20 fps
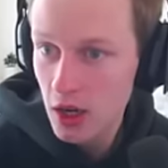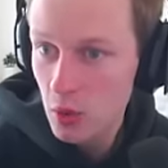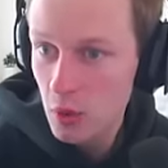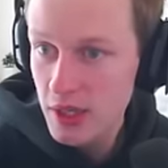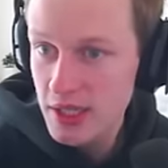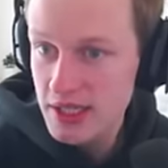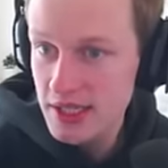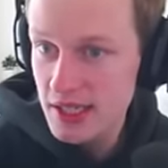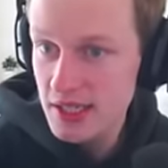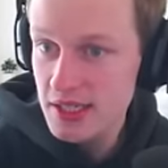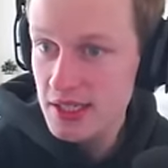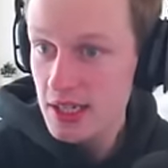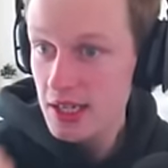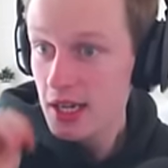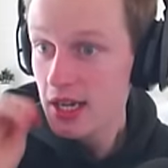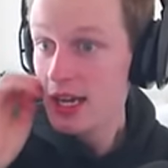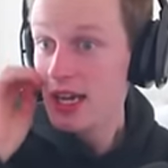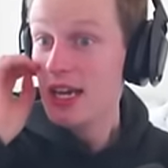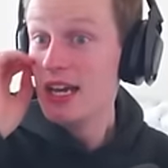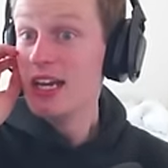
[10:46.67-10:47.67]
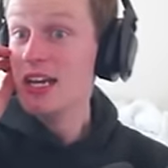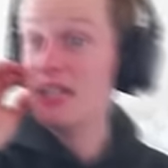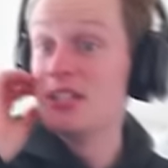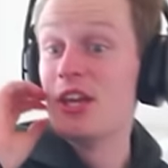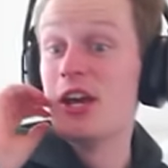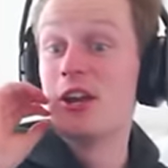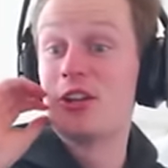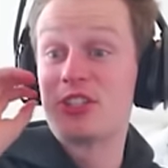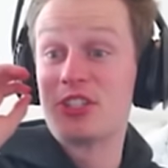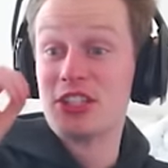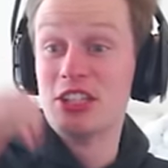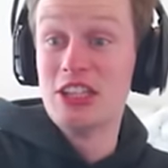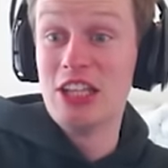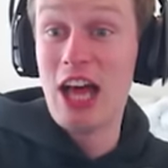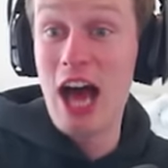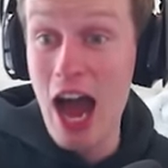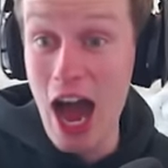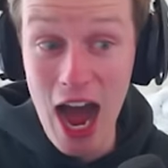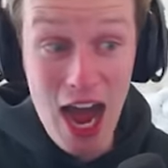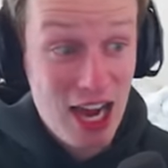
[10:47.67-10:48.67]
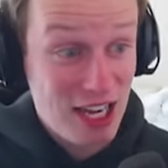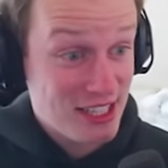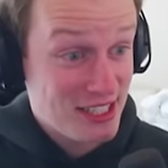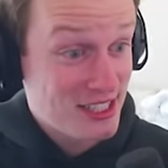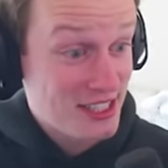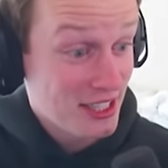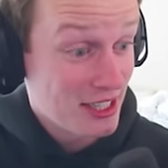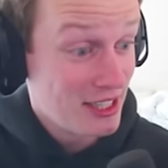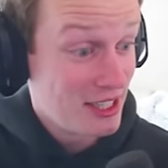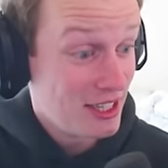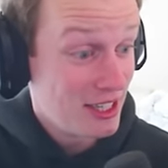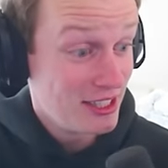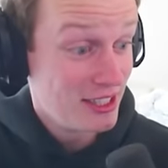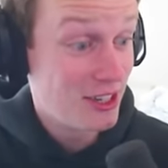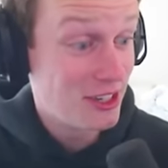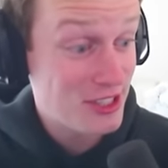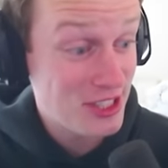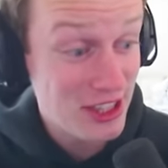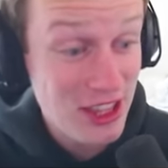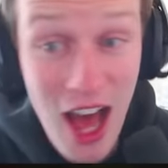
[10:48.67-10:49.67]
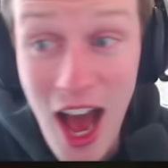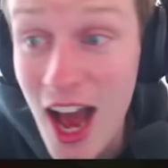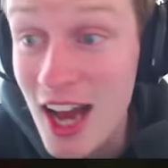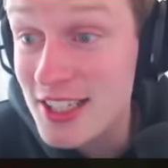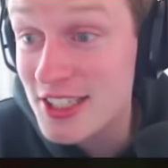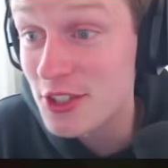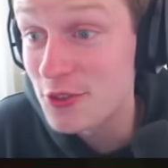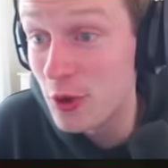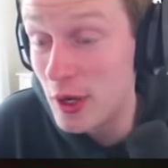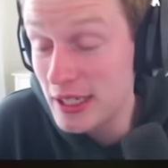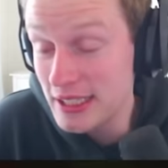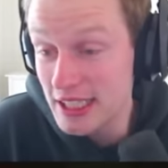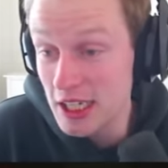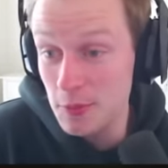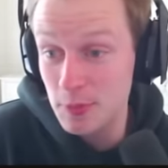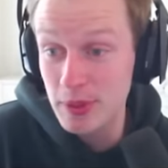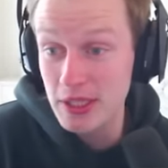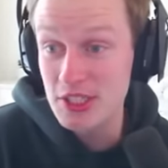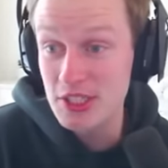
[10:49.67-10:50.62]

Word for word: What is this? There's logs! There's logs of what Kipley's